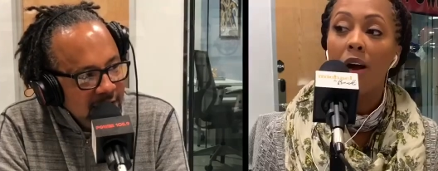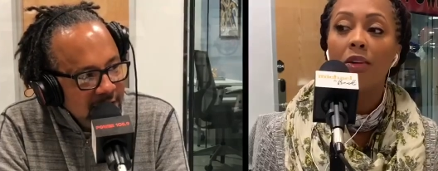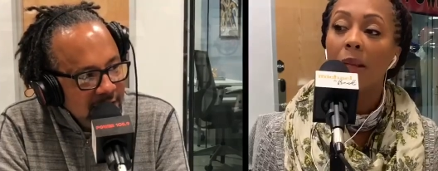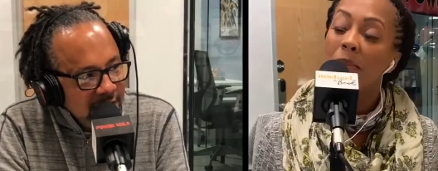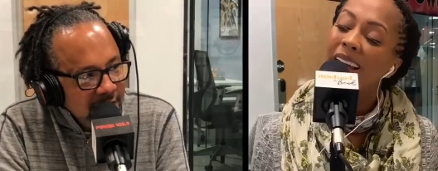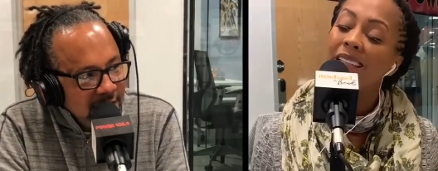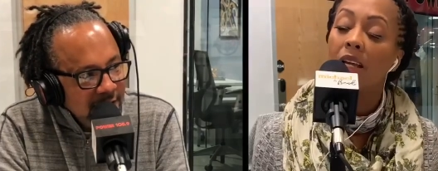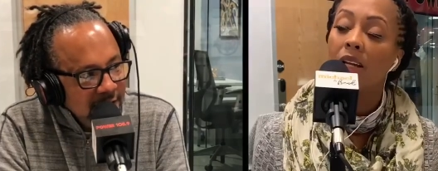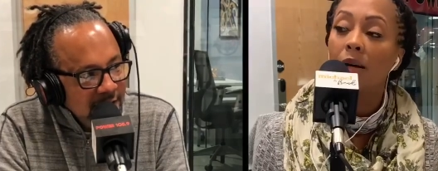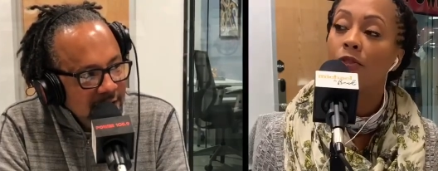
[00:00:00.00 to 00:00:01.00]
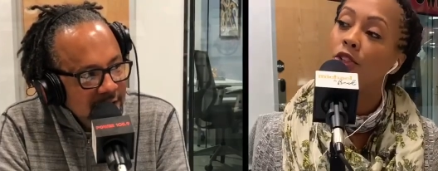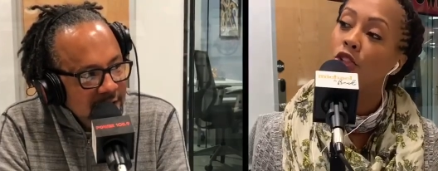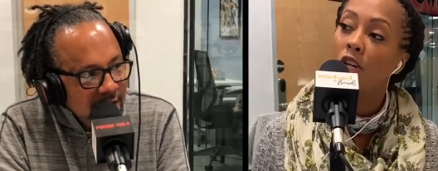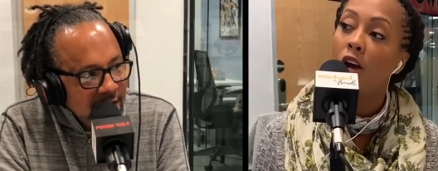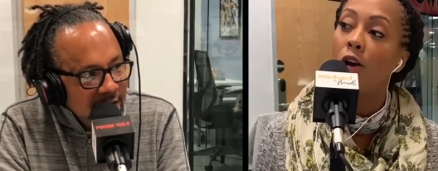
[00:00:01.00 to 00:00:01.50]
Speaker 1: they made that up for the
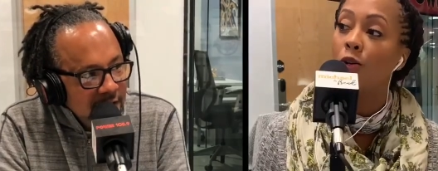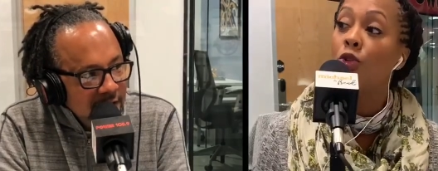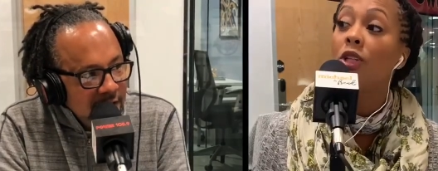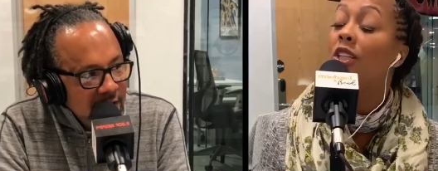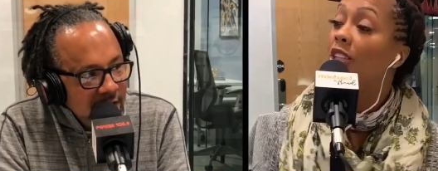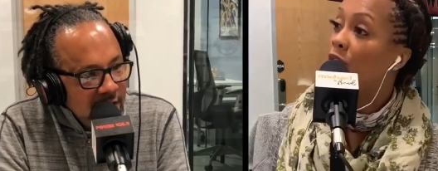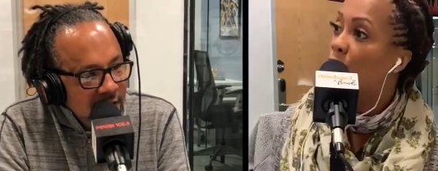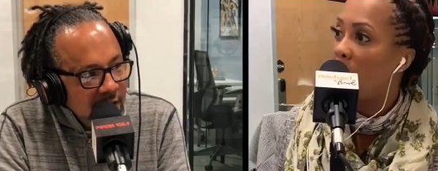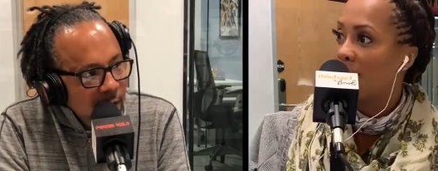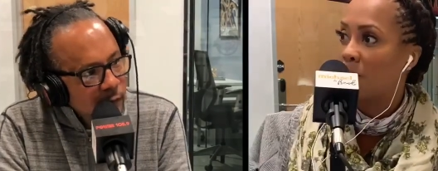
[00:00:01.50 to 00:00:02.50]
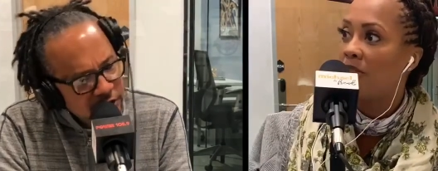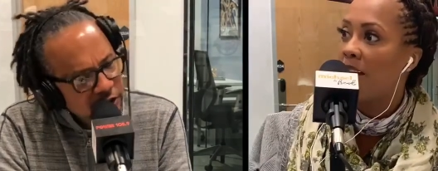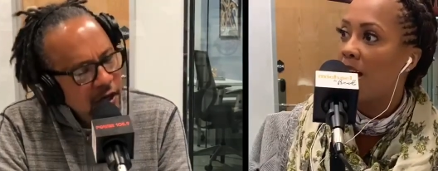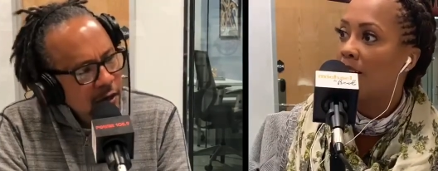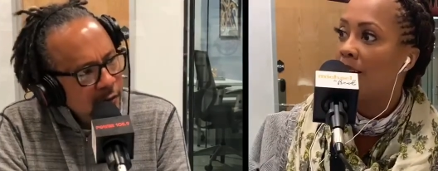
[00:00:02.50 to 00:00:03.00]
show. You need. Did you watch what
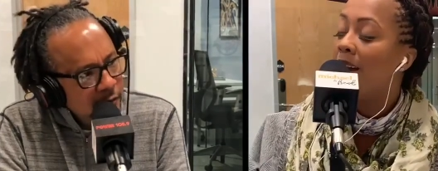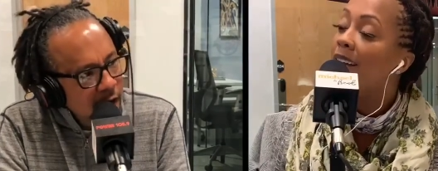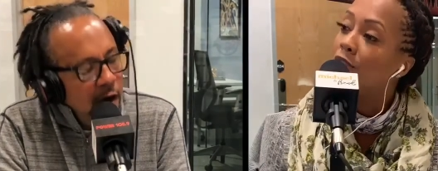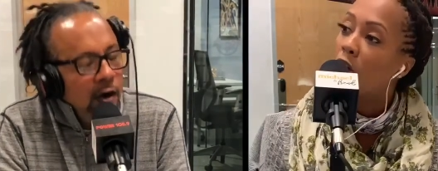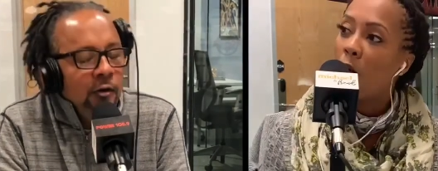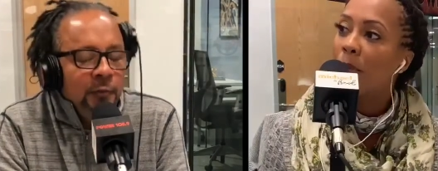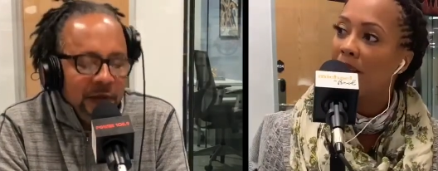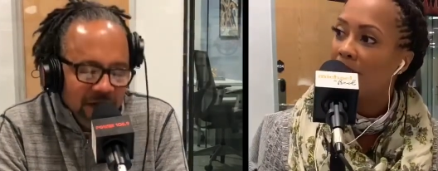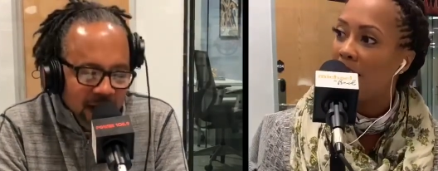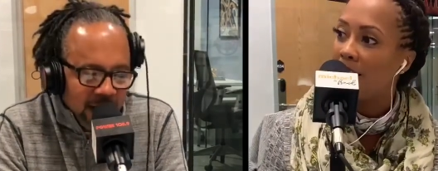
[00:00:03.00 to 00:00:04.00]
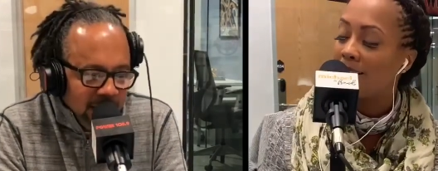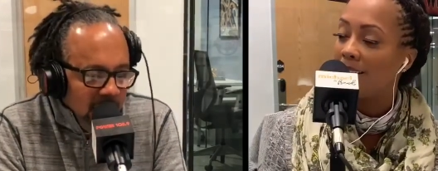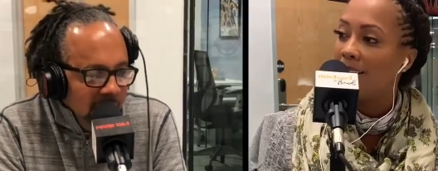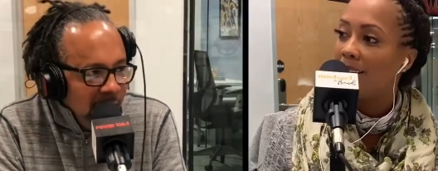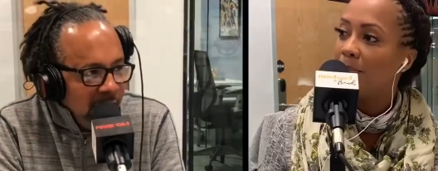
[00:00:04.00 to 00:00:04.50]
P-Valley? show? It's oh, P Valley.
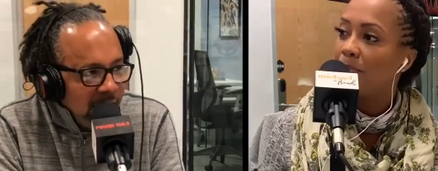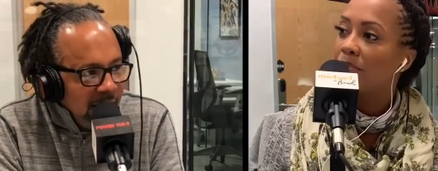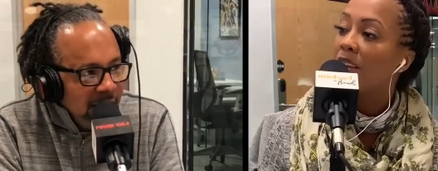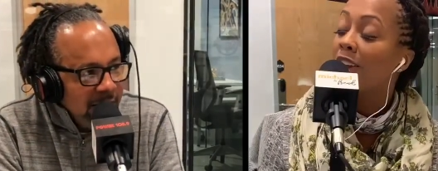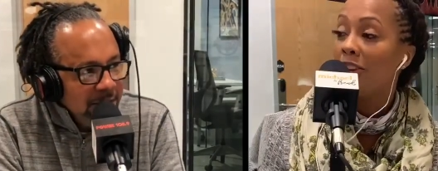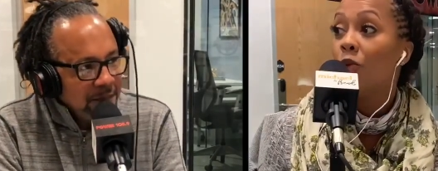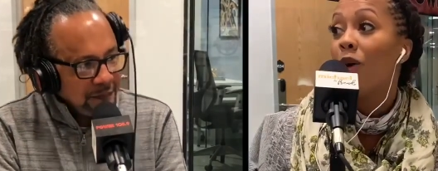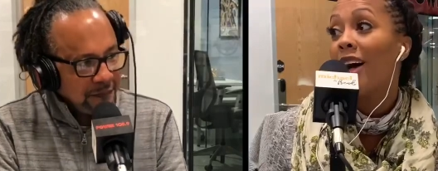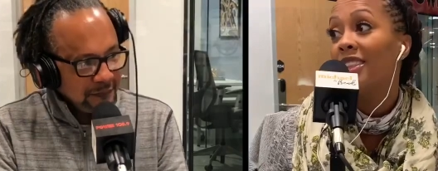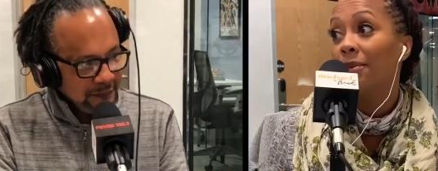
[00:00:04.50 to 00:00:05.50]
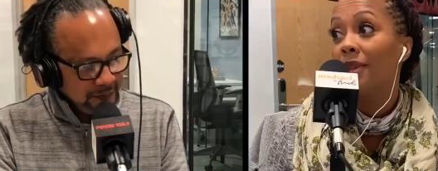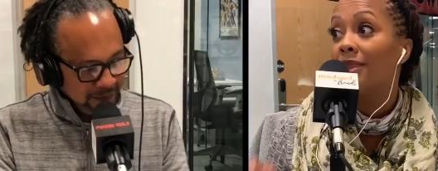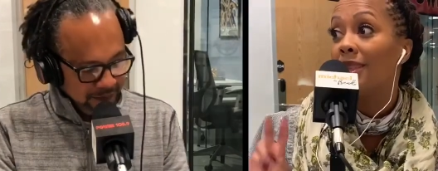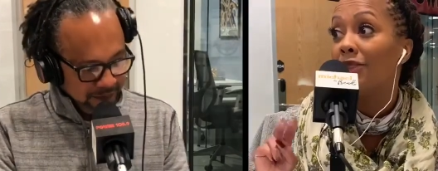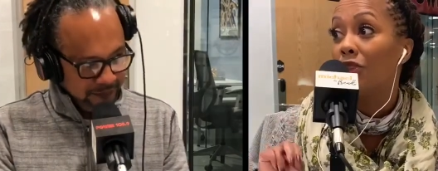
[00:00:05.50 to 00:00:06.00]
Speaker 2: Oh, okay.
Speaker 1: Can you watch it because
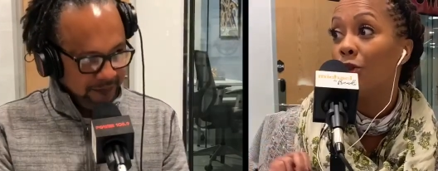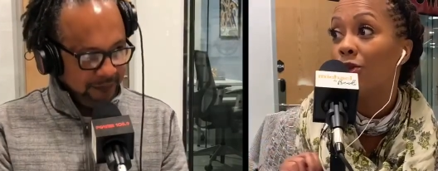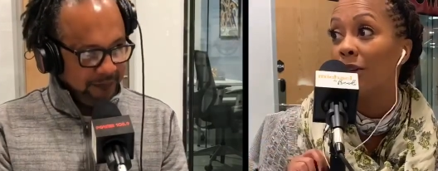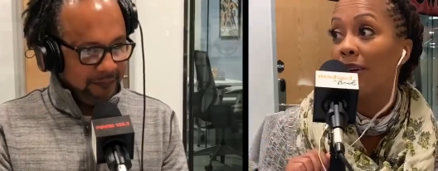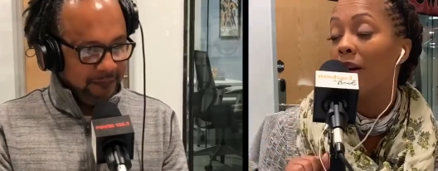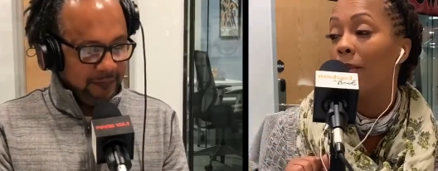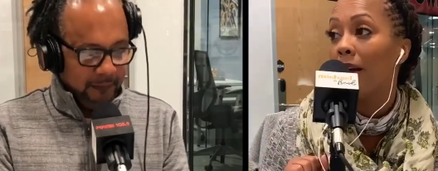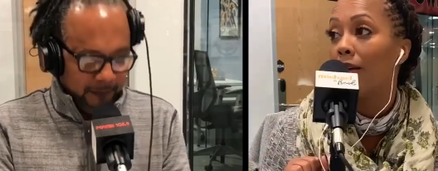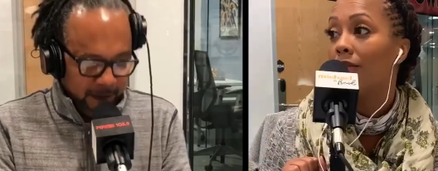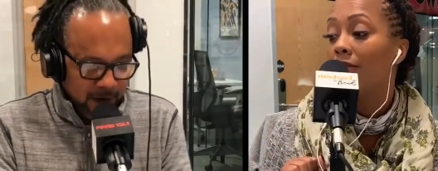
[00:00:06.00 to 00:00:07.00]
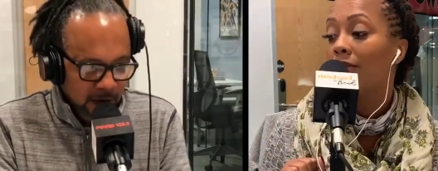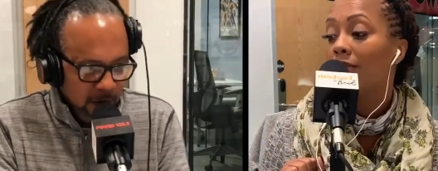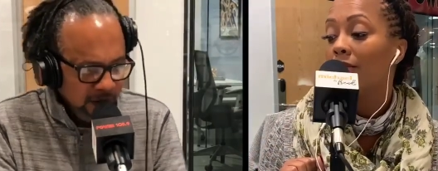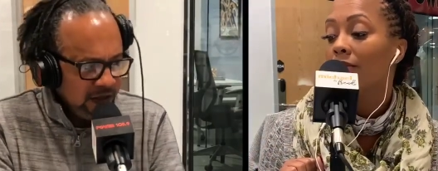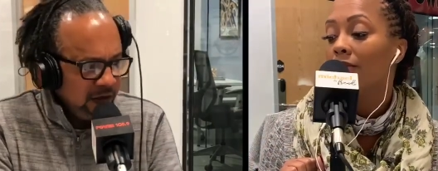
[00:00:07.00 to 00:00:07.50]
season two's getting ready to come out?
Speaker 2: Uh,
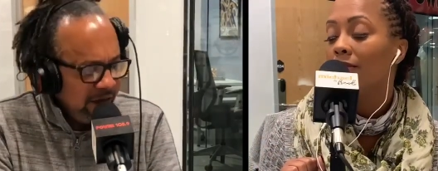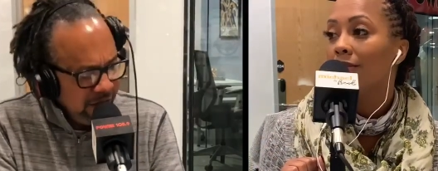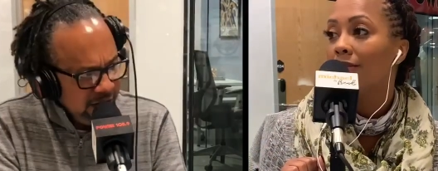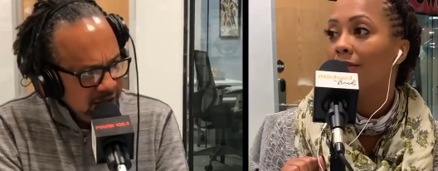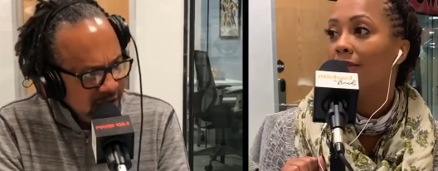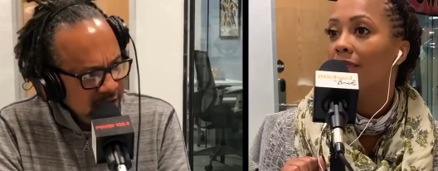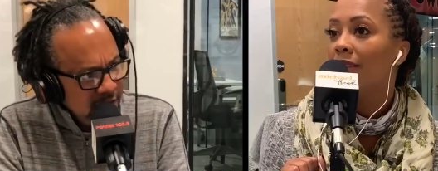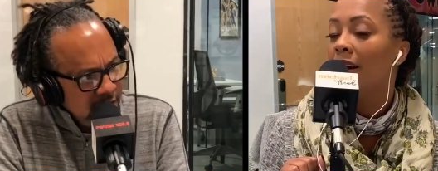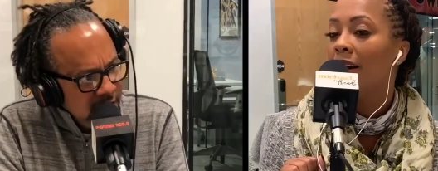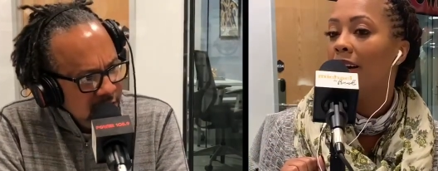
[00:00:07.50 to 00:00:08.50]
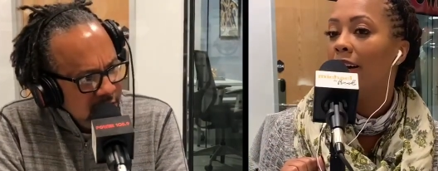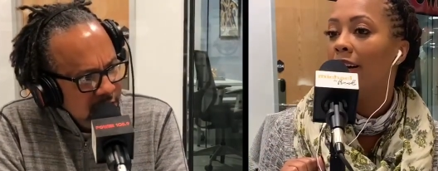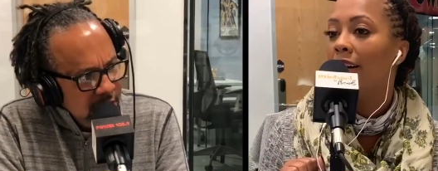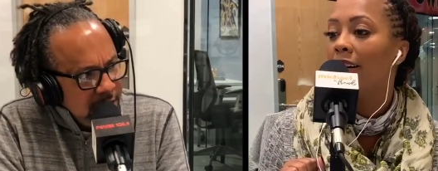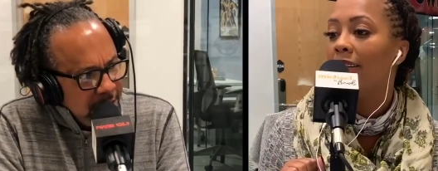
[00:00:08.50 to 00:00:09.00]
what's on Netflix?
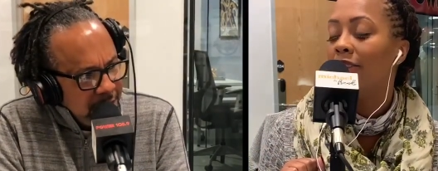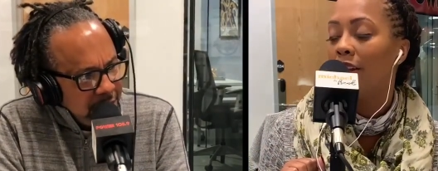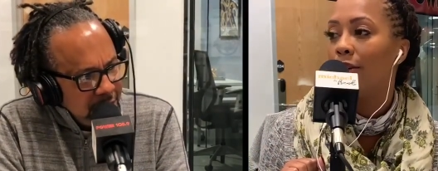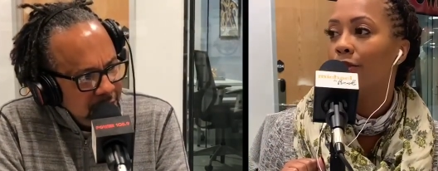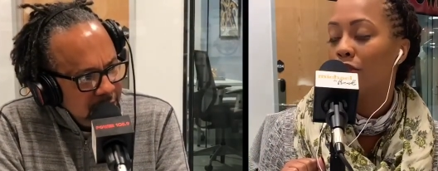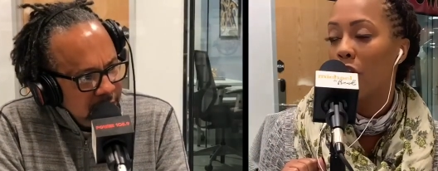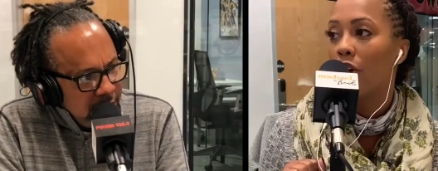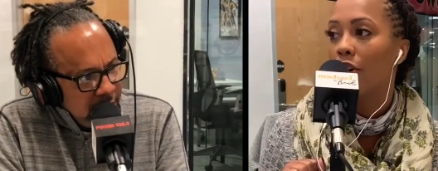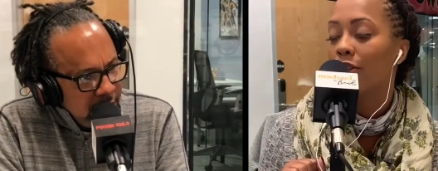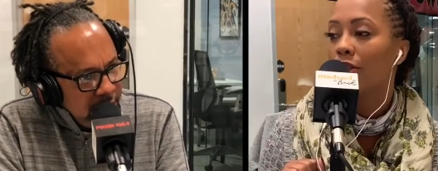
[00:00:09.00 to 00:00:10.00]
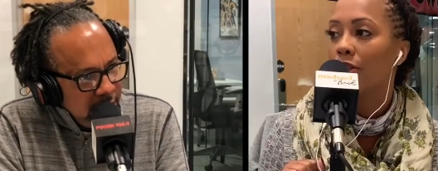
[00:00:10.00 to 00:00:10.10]
Speaker 1: Uh, no, Starz.